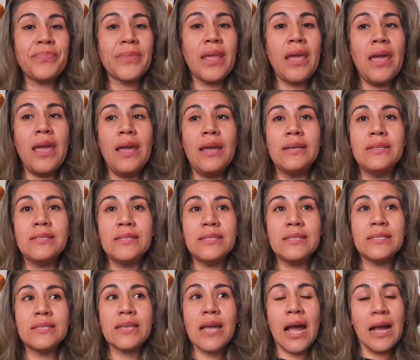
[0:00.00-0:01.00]
and
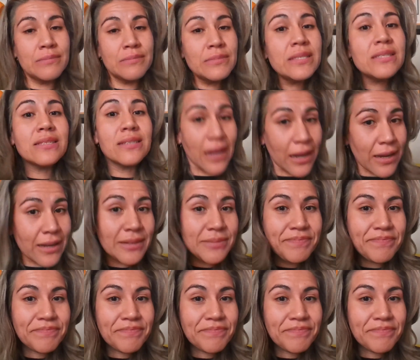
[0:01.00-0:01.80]
I'm stuck.